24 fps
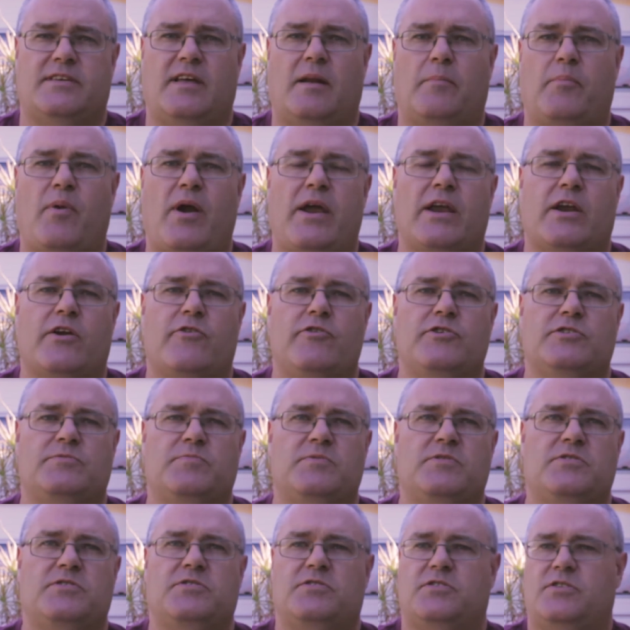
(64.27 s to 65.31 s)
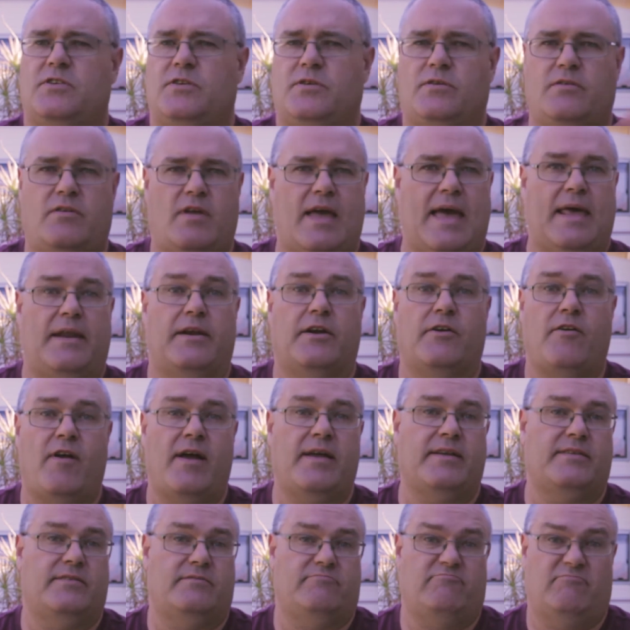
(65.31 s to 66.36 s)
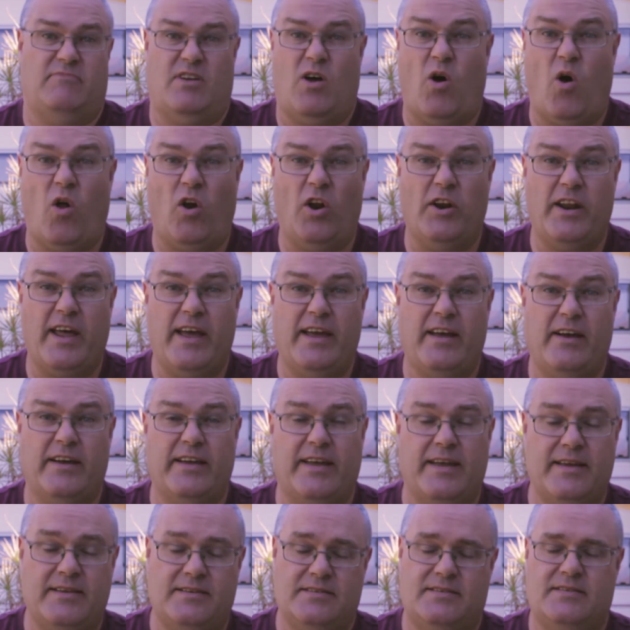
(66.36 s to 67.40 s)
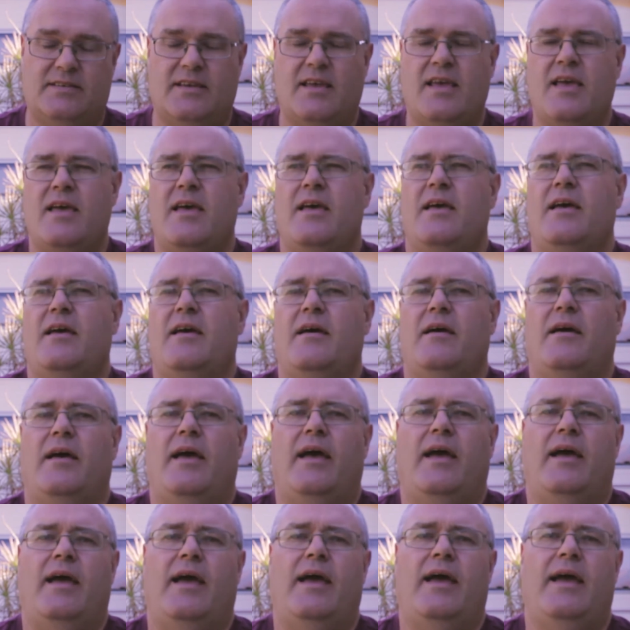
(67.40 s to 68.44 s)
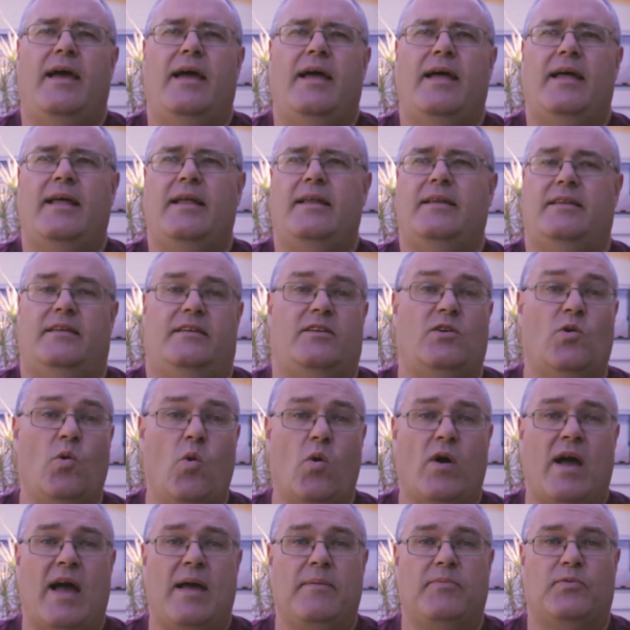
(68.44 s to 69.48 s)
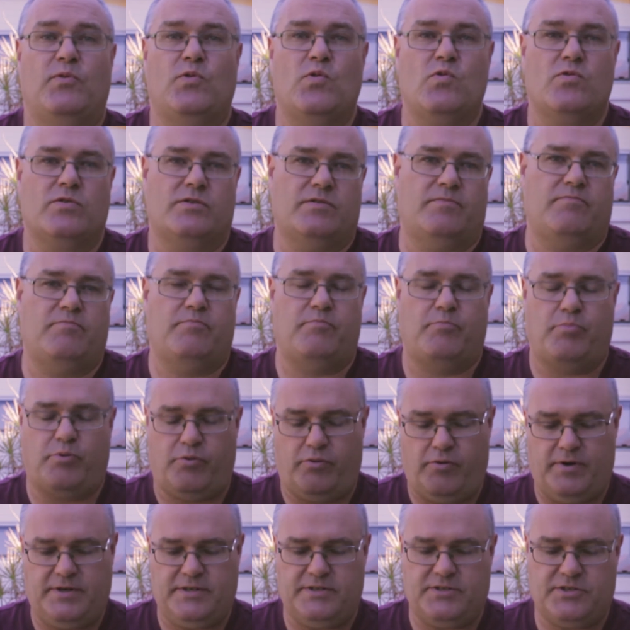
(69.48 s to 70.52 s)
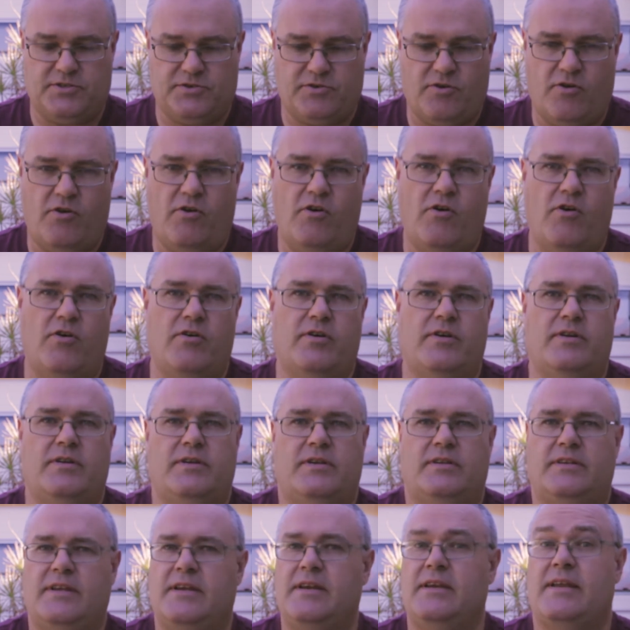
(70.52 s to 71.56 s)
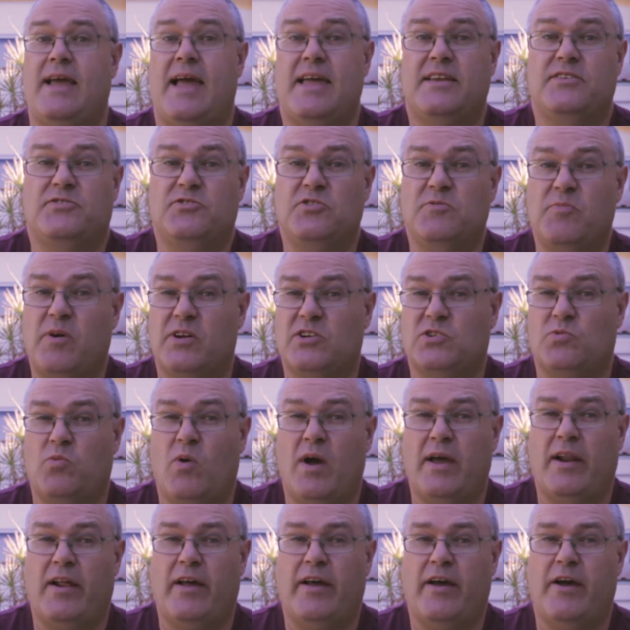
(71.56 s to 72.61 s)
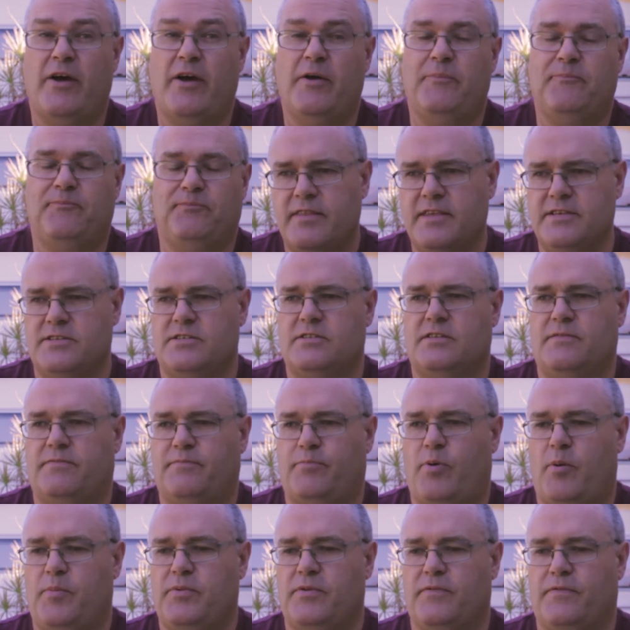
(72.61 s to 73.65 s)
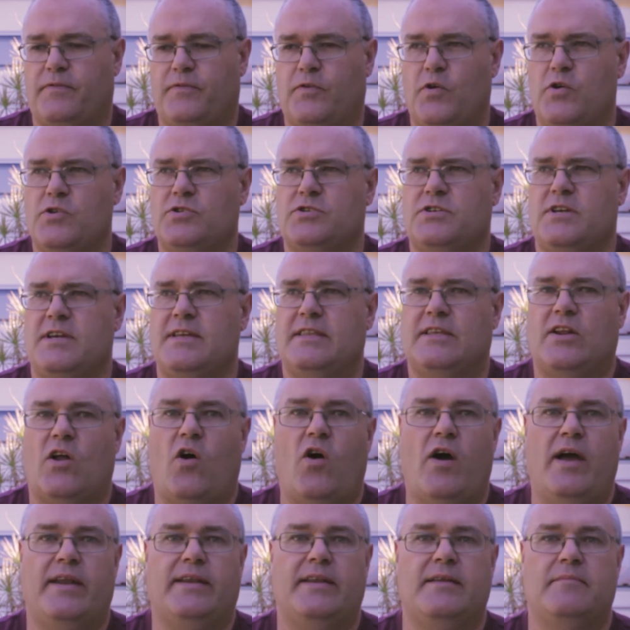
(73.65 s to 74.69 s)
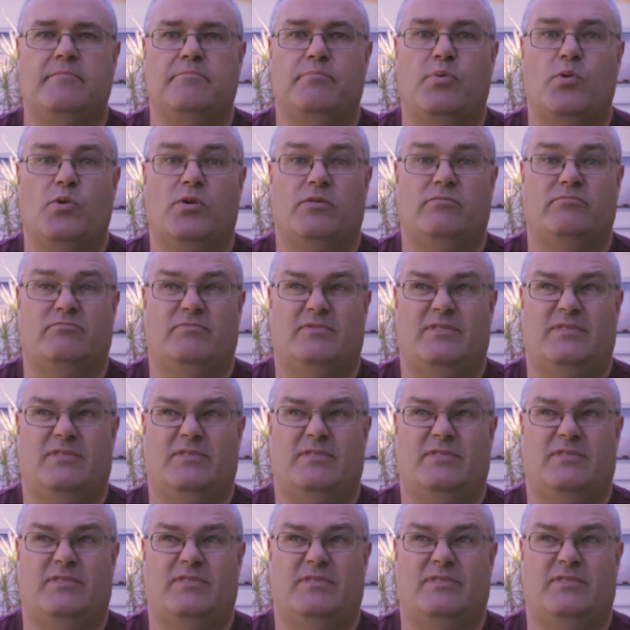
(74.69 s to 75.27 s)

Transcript: celebrate Christmas, you had a great holiday, I guess. And you all came through it pretty strong, didn't gain too much weight, I hope. This is probably the first year that I didn't put